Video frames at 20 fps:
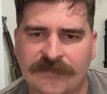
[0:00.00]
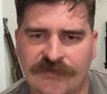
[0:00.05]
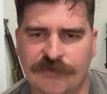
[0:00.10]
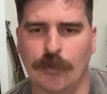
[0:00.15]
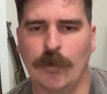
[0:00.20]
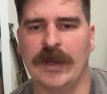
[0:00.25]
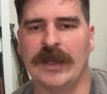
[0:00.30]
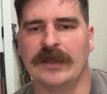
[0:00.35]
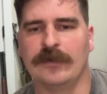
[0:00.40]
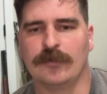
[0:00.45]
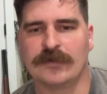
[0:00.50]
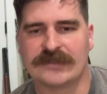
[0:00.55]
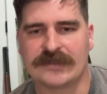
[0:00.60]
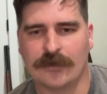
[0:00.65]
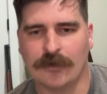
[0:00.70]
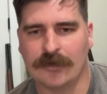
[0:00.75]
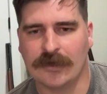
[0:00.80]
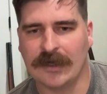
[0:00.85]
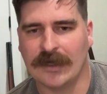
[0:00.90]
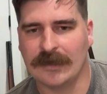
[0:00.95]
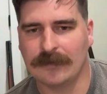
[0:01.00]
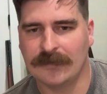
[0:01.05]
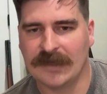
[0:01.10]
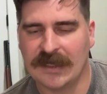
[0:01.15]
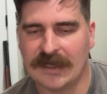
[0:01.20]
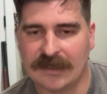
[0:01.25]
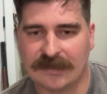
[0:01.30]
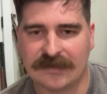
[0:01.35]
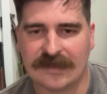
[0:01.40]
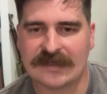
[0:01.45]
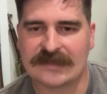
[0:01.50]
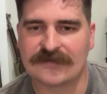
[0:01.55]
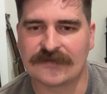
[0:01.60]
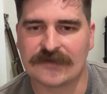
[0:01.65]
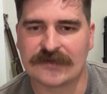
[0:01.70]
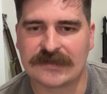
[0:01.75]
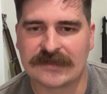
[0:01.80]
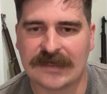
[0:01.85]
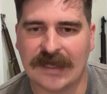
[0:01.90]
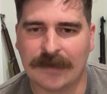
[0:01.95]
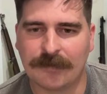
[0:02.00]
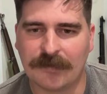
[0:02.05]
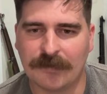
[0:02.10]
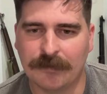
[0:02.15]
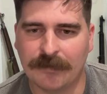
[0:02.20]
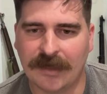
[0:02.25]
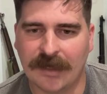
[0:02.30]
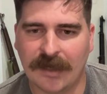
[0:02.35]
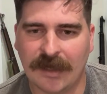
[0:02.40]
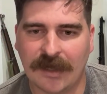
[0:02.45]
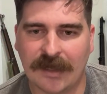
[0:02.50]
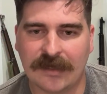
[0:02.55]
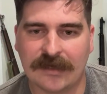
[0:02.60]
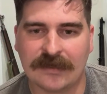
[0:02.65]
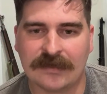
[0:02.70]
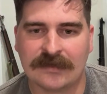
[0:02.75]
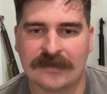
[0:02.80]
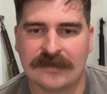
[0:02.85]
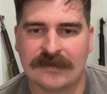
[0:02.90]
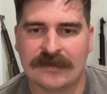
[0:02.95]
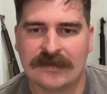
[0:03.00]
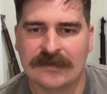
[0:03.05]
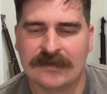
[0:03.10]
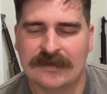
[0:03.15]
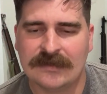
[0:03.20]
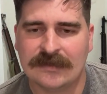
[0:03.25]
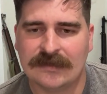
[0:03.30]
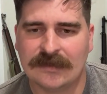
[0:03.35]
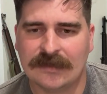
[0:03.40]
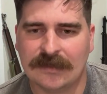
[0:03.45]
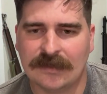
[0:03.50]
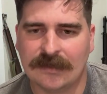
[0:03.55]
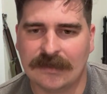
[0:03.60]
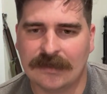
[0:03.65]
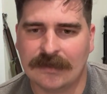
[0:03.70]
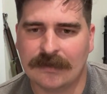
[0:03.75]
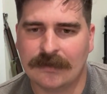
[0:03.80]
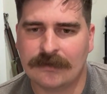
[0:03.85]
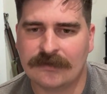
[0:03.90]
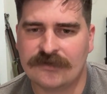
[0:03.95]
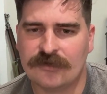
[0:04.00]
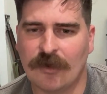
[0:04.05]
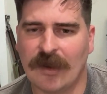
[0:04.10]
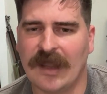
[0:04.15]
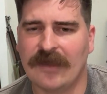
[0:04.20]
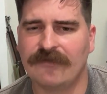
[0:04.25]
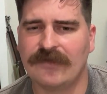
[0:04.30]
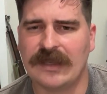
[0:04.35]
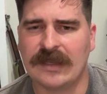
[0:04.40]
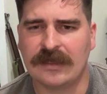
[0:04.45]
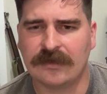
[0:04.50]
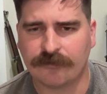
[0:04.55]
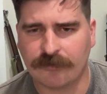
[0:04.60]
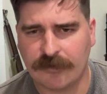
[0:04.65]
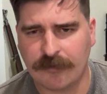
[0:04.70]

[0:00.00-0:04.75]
Dwayne, what's going on, man? Thanks for stopping by. Do I have a Henry